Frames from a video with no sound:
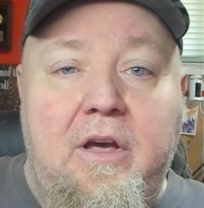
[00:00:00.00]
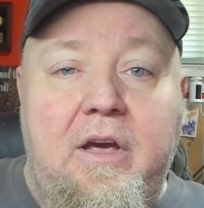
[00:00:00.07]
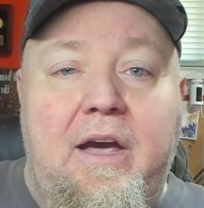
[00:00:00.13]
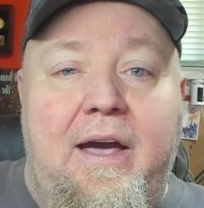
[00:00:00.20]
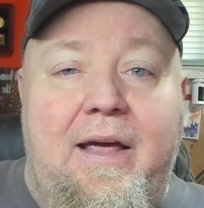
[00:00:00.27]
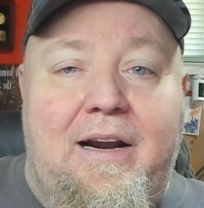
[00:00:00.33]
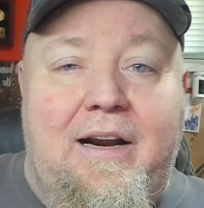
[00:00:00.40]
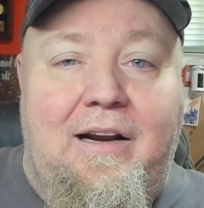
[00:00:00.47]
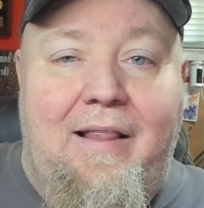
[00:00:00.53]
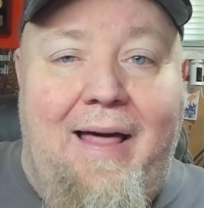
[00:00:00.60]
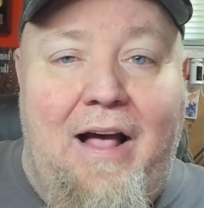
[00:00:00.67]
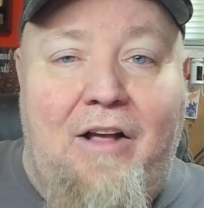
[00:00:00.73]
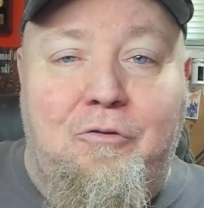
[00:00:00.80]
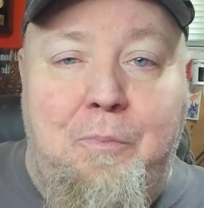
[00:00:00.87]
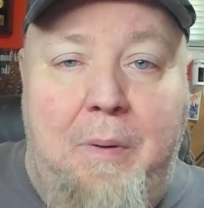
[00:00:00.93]
and it
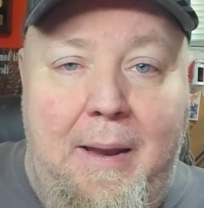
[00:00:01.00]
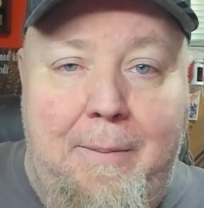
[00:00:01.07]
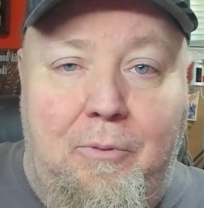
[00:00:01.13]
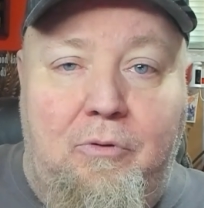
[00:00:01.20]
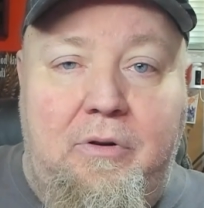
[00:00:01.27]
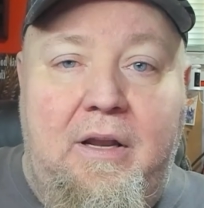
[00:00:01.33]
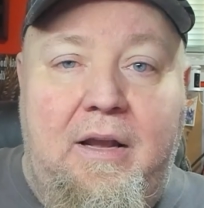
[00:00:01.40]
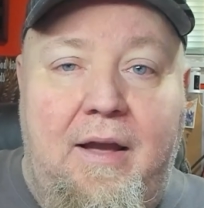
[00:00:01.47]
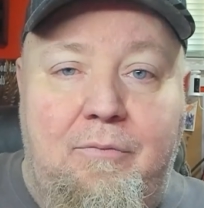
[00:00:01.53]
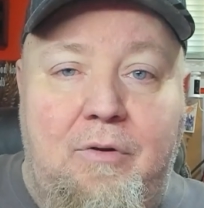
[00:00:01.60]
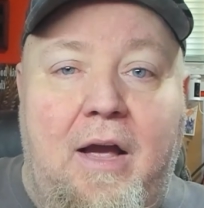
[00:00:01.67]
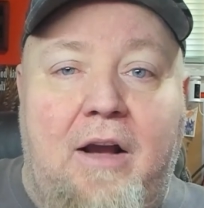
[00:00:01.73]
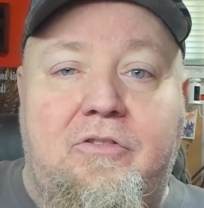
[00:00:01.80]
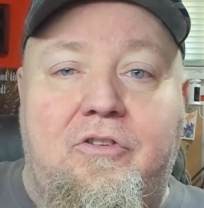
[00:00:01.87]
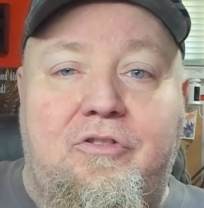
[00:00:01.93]
allows people to
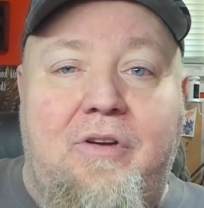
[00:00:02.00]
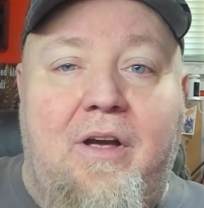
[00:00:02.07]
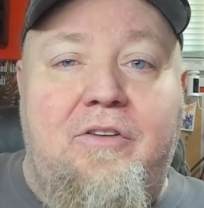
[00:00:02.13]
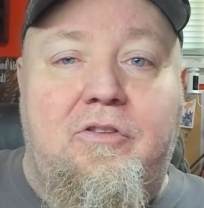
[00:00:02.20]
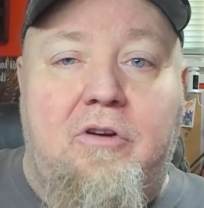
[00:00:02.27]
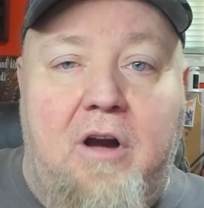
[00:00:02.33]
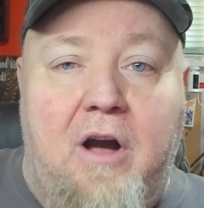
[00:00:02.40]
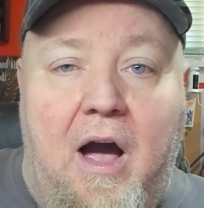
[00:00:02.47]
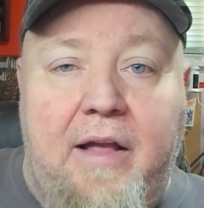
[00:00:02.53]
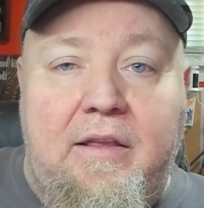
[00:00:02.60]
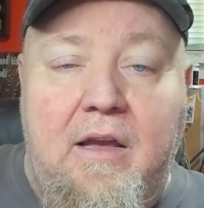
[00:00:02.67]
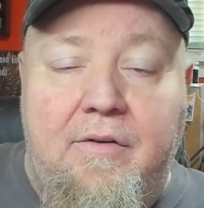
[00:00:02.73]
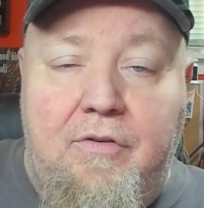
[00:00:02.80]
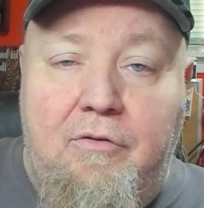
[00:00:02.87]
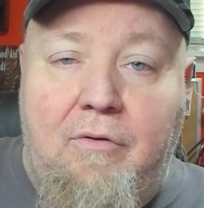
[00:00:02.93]
exercise their
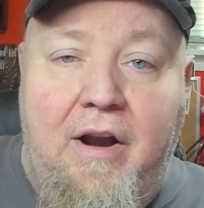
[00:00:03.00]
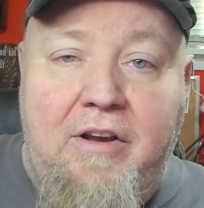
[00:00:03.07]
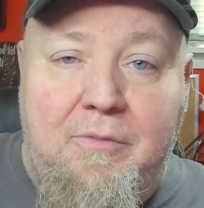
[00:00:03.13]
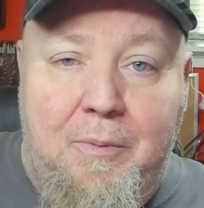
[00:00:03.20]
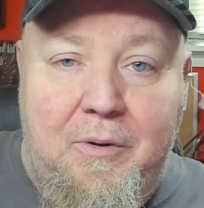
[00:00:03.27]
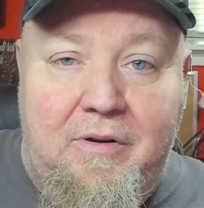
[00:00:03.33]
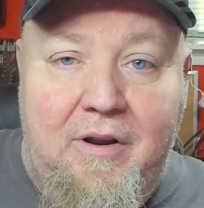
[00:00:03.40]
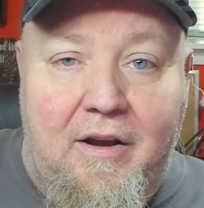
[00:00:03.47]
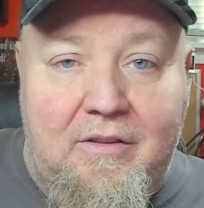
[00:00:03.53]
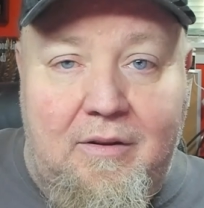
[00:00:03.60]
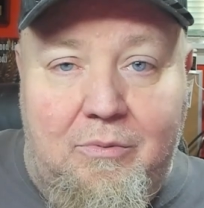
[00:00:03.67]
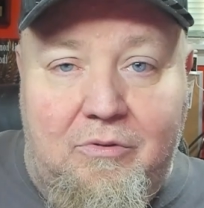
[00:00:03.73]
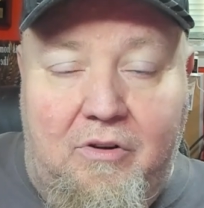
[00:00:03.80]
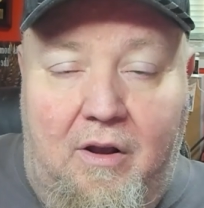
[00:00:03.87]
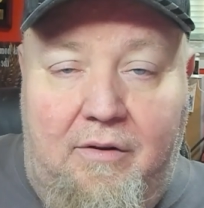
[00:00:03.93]
God-given right to protect
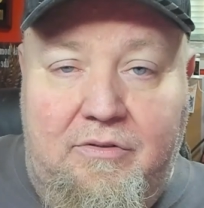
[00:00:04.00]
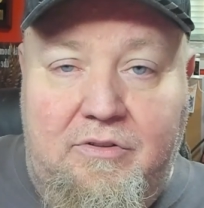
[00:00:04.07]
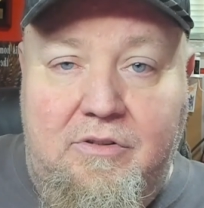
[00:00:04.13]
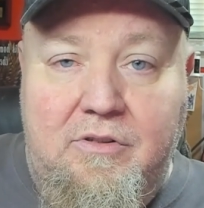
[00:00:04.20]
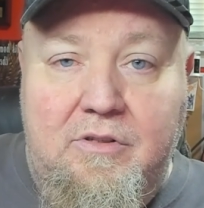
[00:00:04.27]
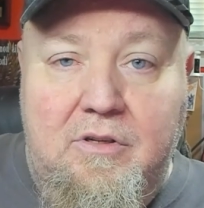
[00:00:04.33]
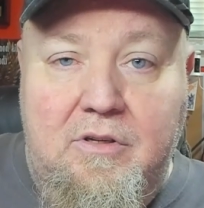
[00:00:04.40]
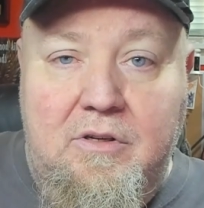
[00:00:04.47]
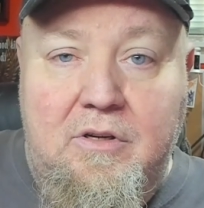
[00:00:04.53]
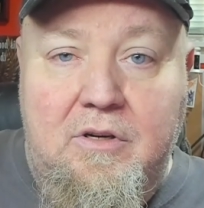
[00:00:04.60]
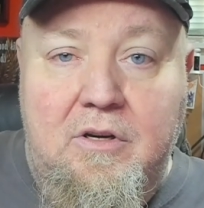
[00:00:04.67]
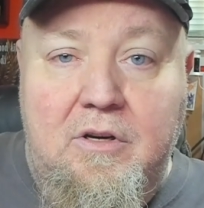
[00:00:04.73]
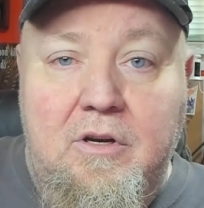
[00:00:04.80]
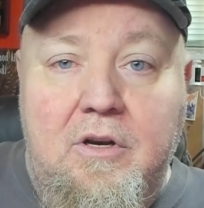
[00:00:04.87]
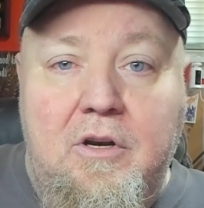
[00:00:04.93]
themselves.
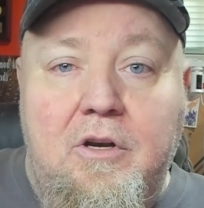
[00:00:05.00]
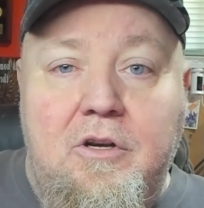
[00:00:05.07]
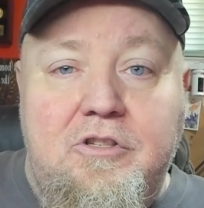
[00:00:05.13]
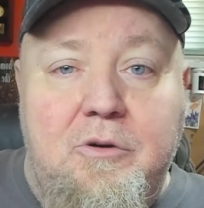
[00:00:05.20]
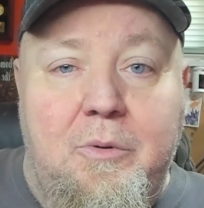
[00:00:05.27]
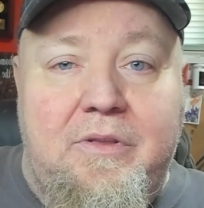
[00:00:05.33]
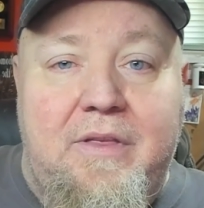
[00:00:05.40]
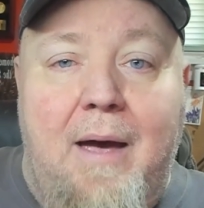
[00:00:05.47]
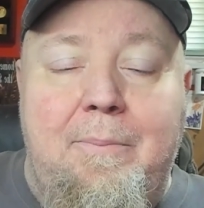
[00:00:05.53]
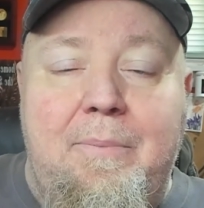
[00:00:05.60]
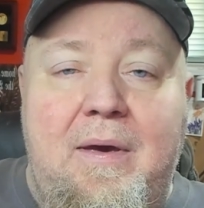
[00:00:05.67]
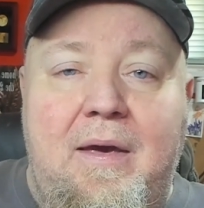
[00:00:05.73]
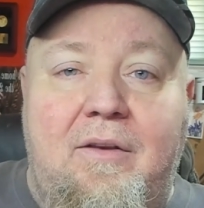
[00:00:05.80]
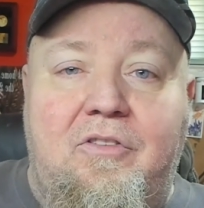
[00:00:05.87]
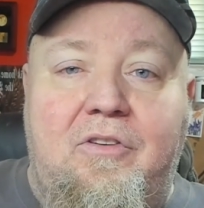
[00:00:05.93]
So with that
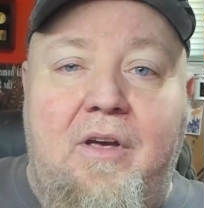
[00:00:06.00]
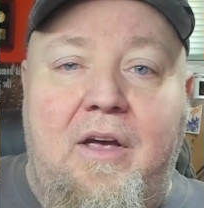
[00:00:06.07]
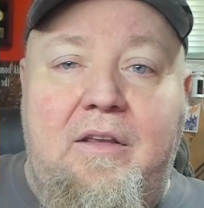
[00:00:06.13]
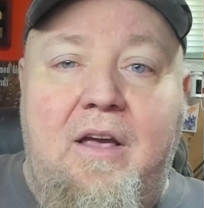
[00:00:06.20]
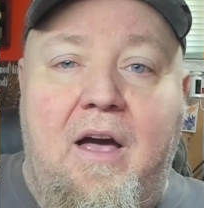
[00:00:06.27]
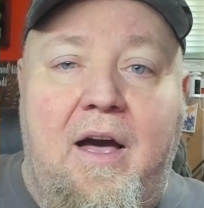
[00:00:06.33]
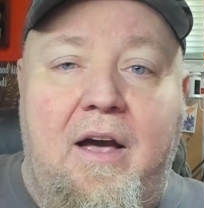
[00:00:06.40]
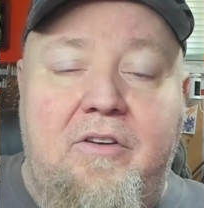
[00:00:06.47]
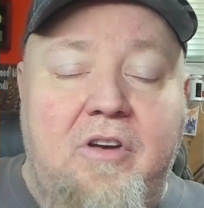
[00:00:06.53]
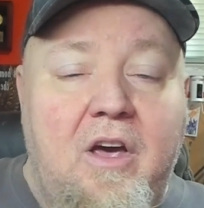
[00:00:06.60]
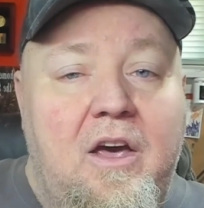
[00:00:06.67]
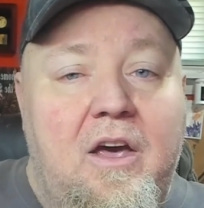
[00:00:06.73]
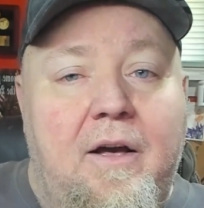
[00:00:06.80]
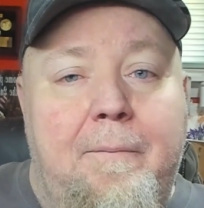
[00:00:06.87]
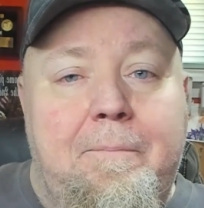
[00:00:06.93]
being said, guys,
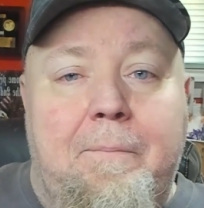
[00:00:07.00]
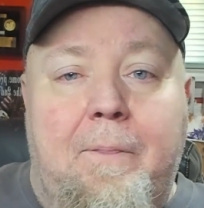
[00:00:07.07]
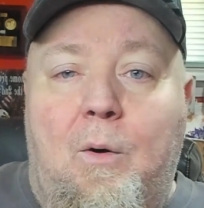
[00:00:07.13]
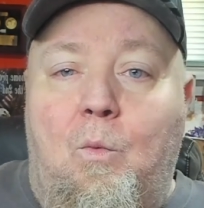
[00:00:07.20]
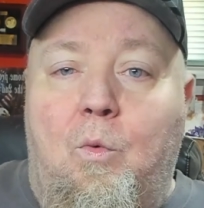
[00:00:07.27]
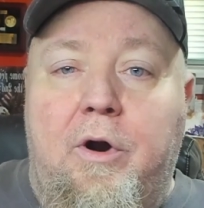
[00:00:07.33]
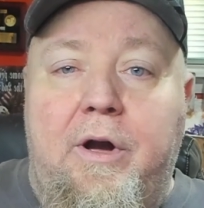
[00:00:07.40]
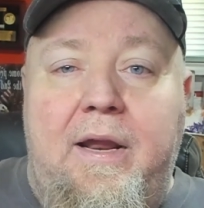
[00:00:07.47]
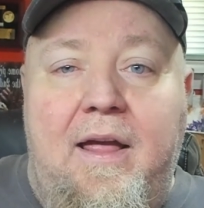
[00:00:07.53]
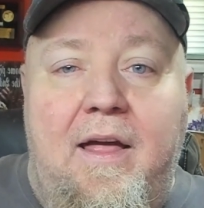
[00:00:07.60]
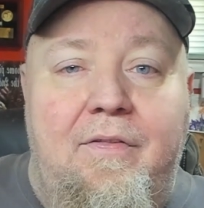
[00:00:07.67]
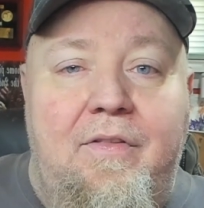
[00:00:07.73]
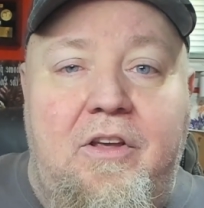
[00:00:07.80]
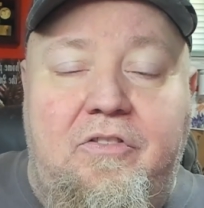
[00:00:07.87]
we're going to end this